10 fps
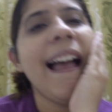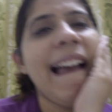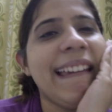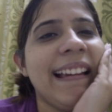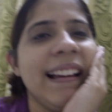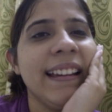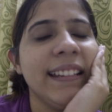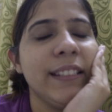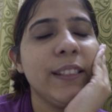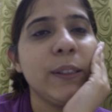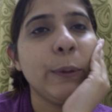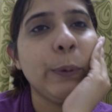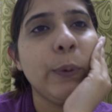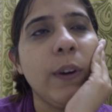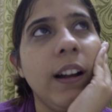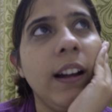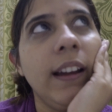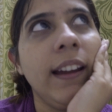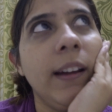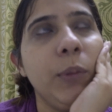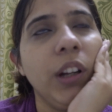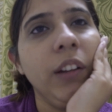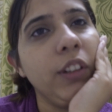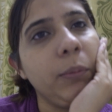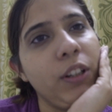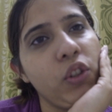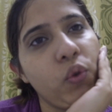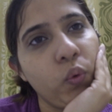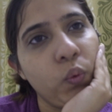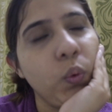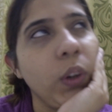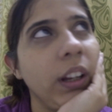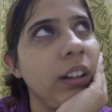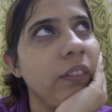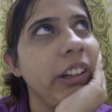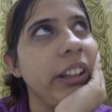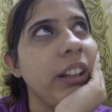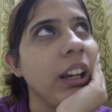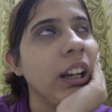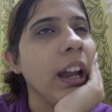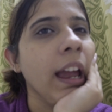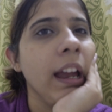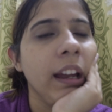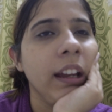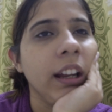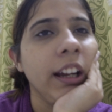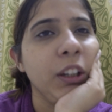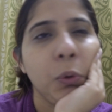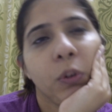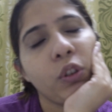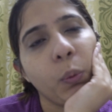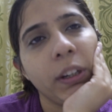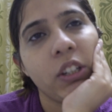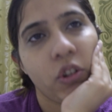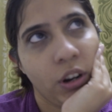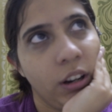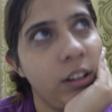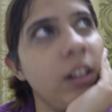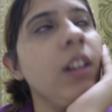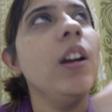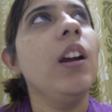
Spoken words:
Hi guys, so I am done with my shoot and everything, and I took a quick shower.